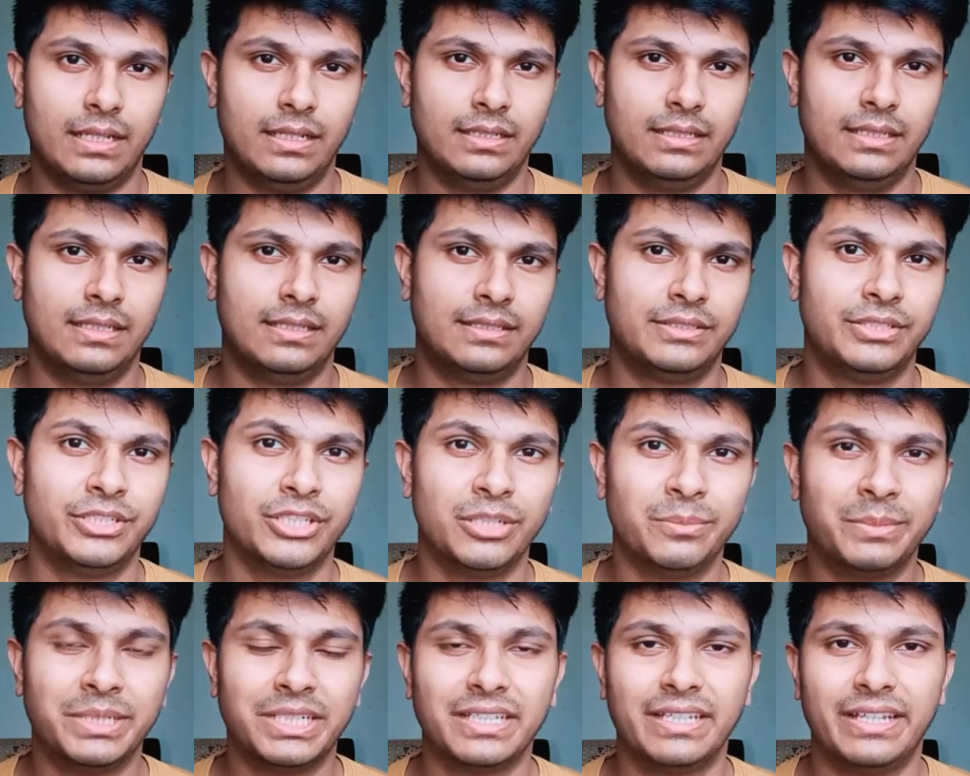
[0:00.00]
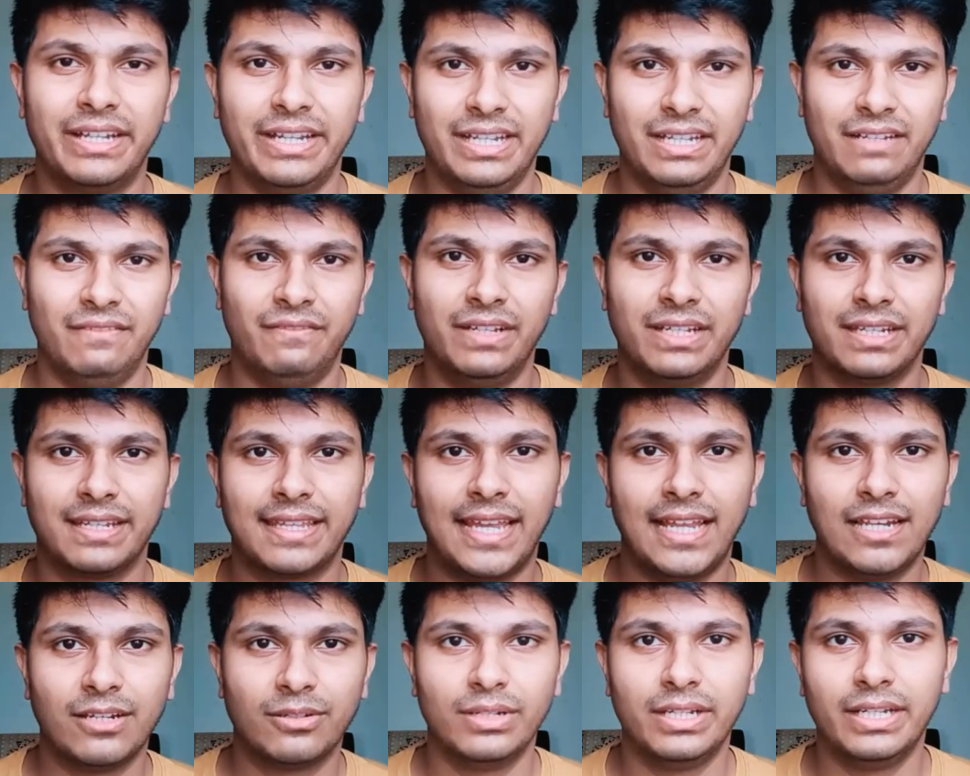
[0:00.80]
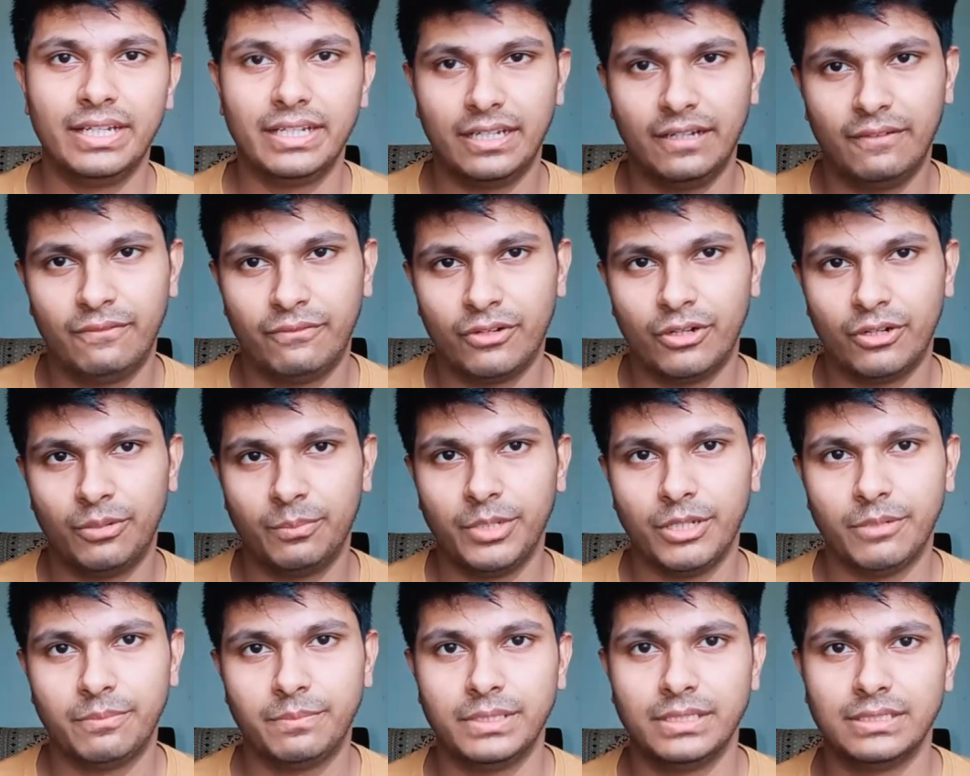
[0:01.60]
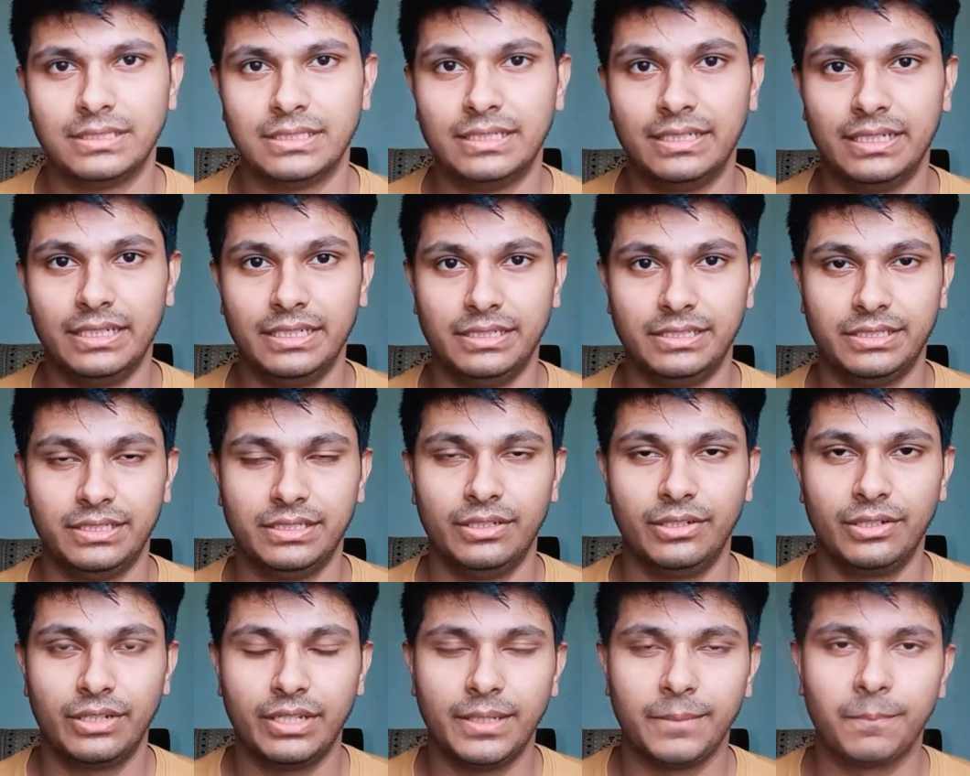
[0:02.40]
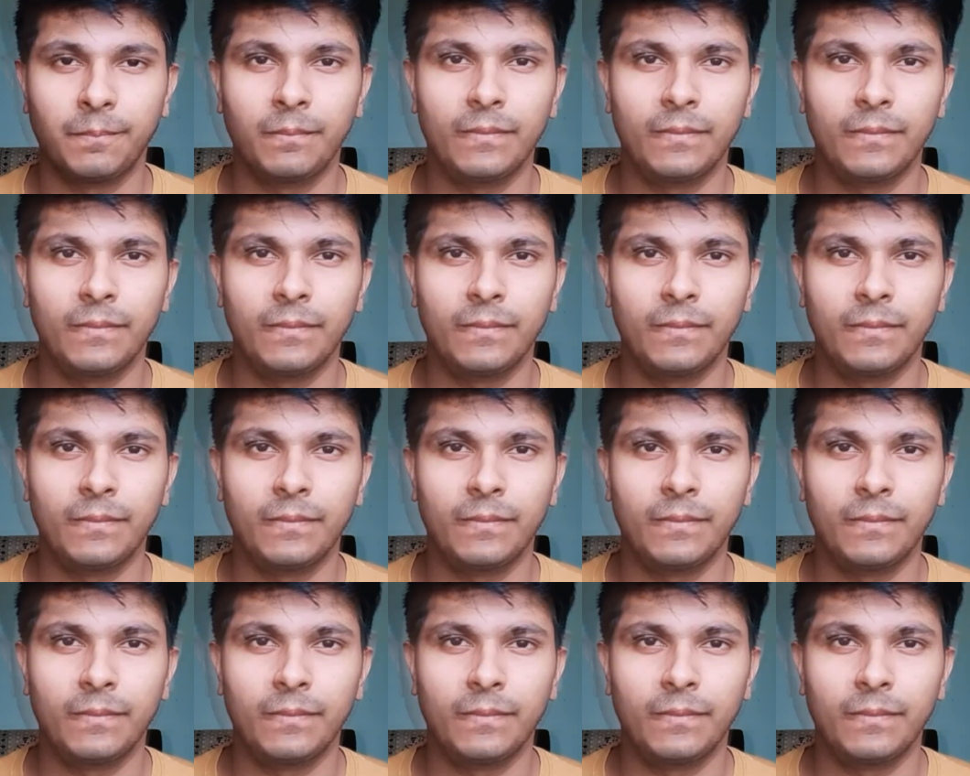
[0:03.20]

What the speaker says: this German grade when calculated from your percentage. Okay,